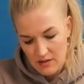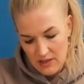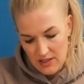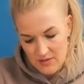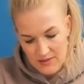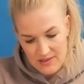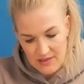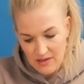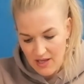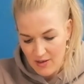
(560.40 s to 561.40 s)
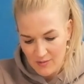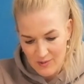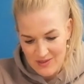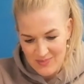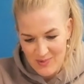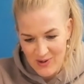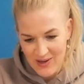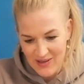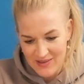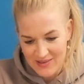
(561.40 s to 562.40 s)
Interesting layout once
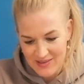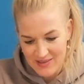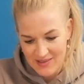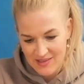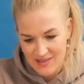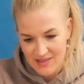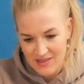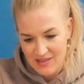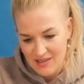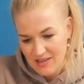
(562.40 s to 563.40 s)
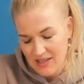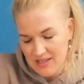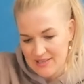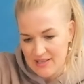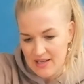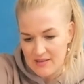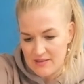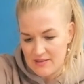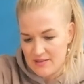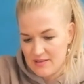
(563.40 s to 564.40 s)
more. It's like
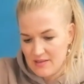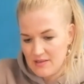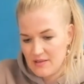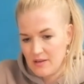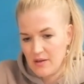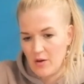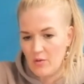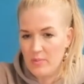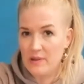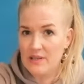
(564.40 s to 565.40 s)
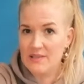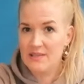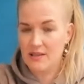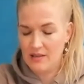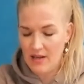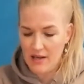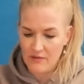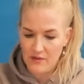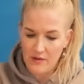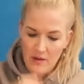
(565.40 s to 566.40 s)
this obelisk kind
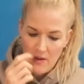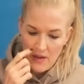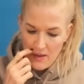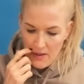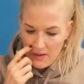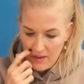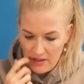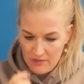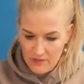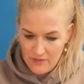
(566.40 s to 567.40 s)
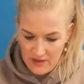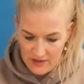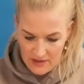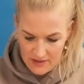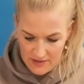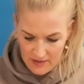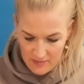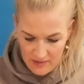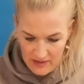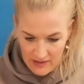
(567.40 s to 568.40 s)
of a feeling that I'm
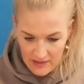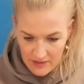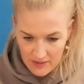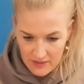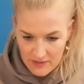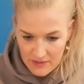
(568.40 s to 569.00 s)
getting here.